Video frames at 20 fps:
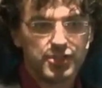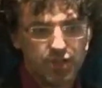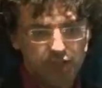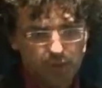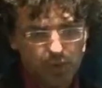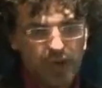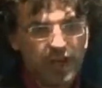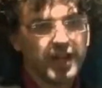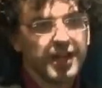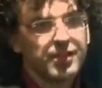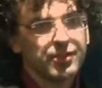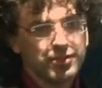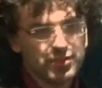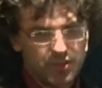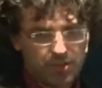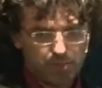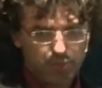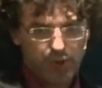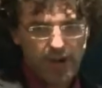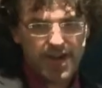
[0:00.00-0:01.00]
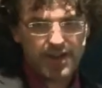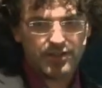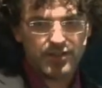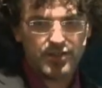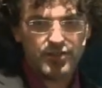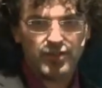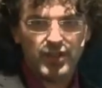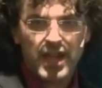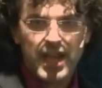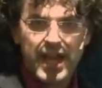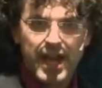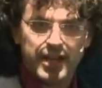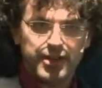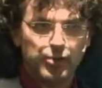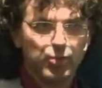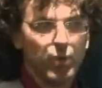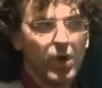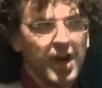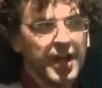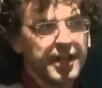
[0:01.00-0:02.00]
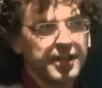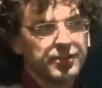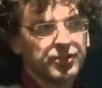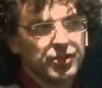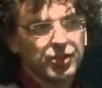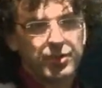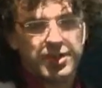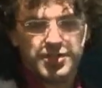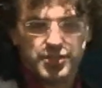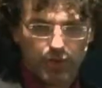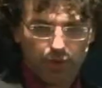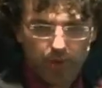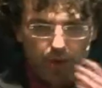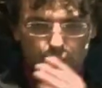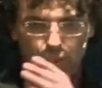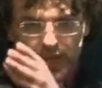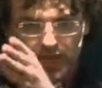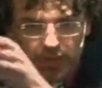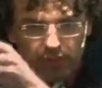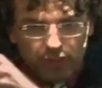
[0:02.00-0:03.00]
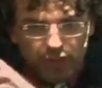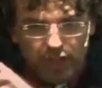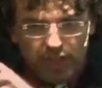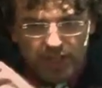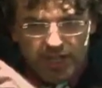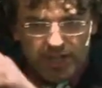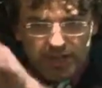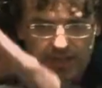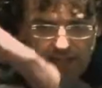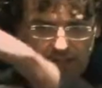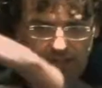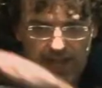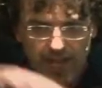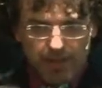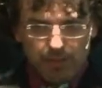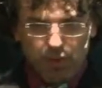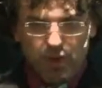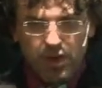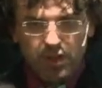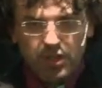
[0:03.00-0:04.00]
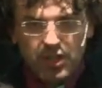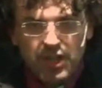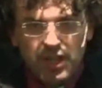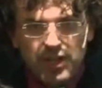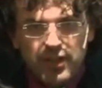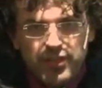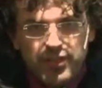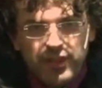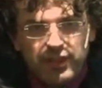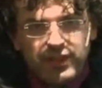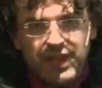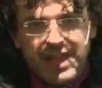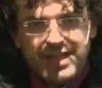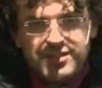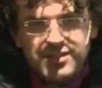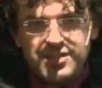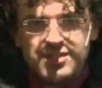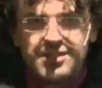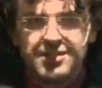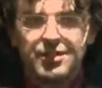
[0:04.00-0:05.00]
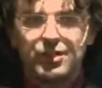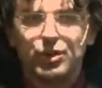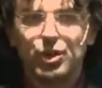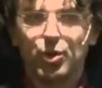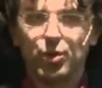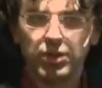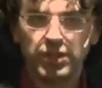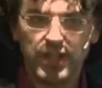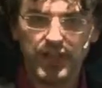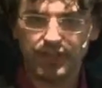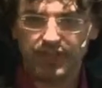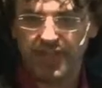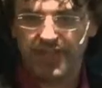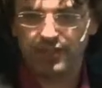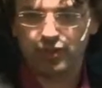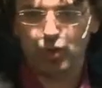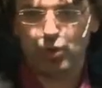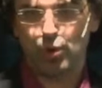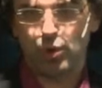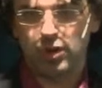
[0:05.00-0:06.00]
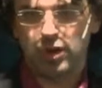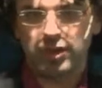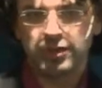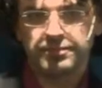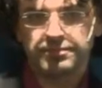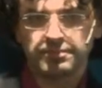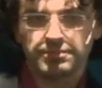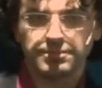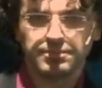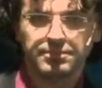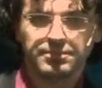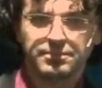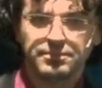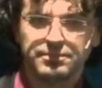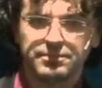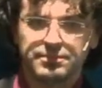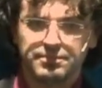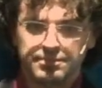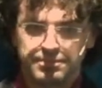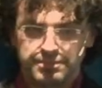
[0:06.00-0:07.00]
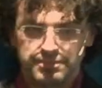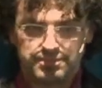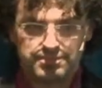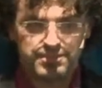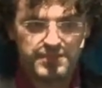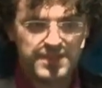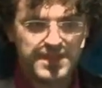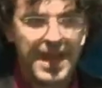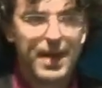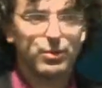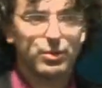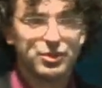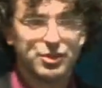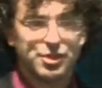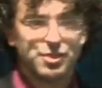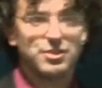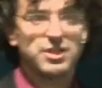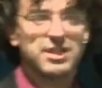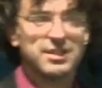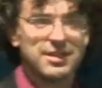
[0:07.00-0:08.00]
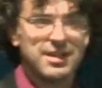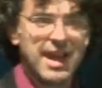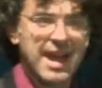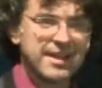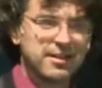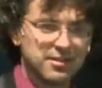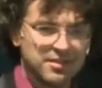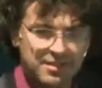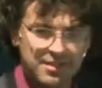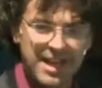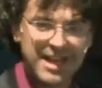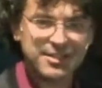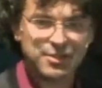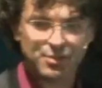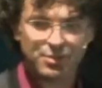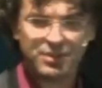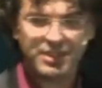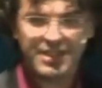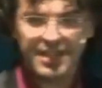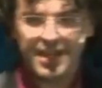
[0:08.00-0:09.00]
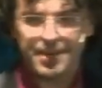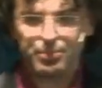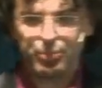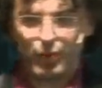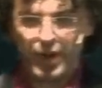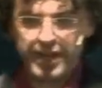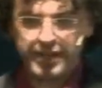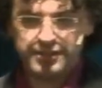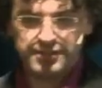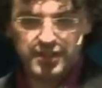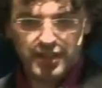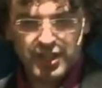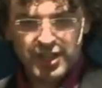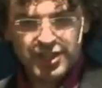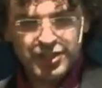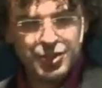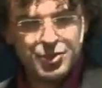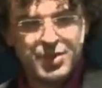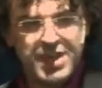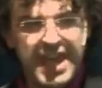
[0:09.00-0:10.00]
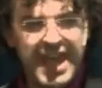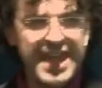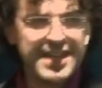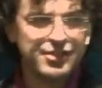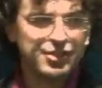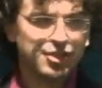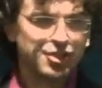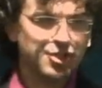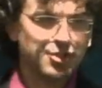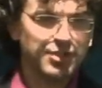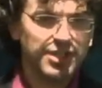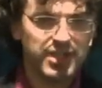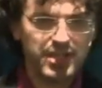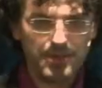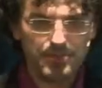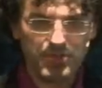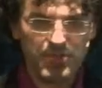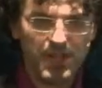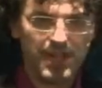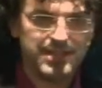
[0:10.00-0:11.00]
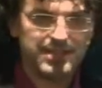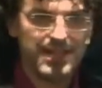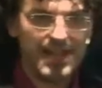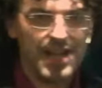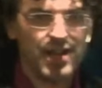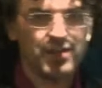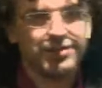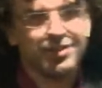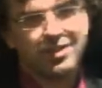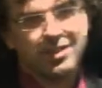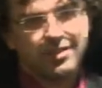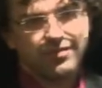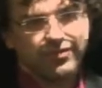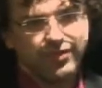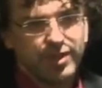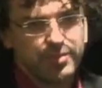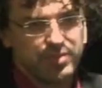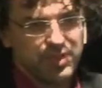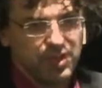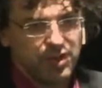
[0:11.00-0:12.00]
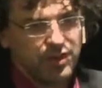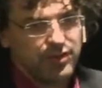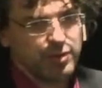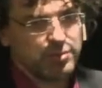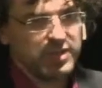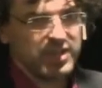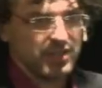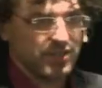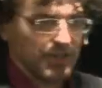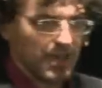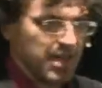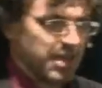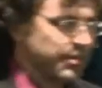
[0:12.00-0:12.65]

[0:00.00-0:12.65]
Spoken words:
So you want to do some practice, and you want to do it so that when you're looking at the camera, the lens is in the lower left-hand corner. That will shoot it naturally upright. You can shoot it upside down, you can flip it over, but it's